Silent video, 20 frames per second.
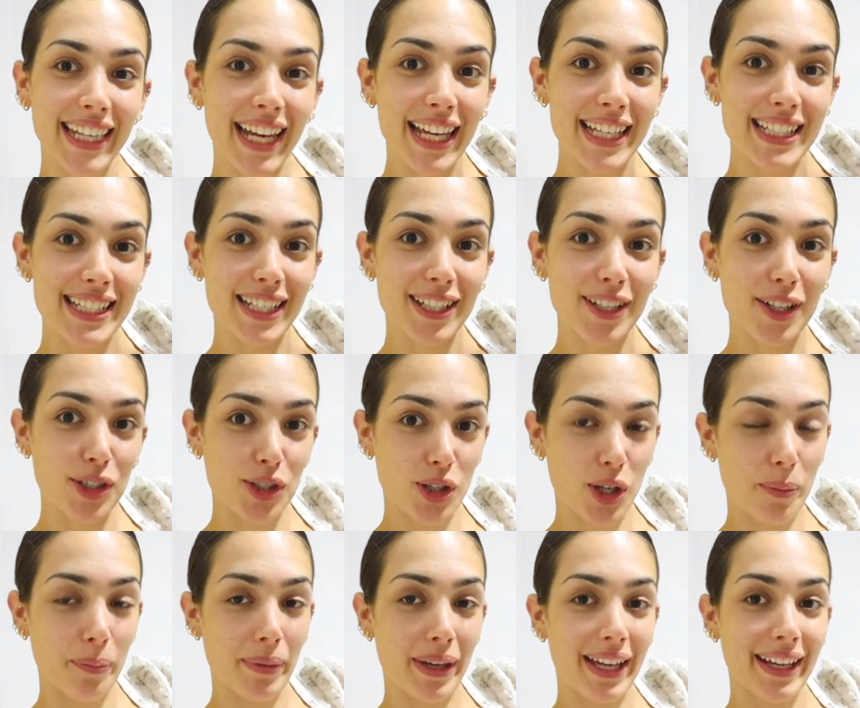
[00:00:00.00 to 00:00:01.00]
I did go
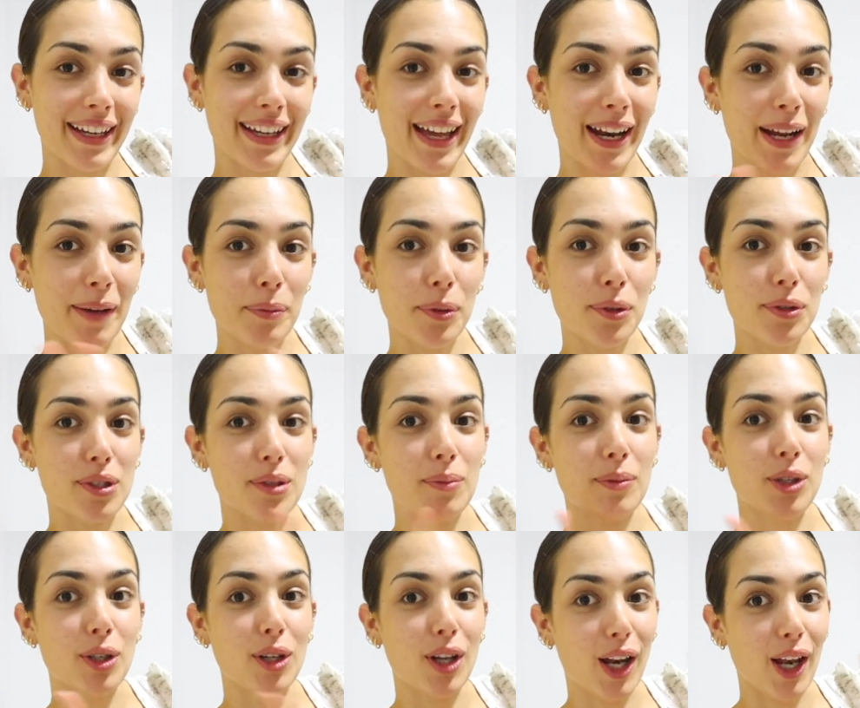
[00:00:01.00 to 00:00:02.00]
shopping and I bought some
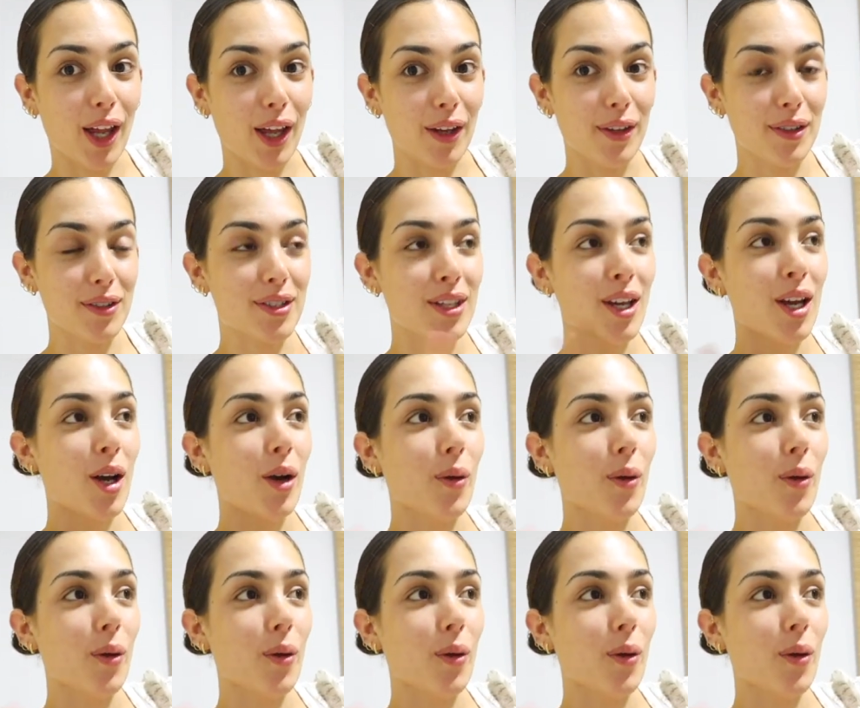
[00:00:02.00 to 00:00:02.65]
new clothes,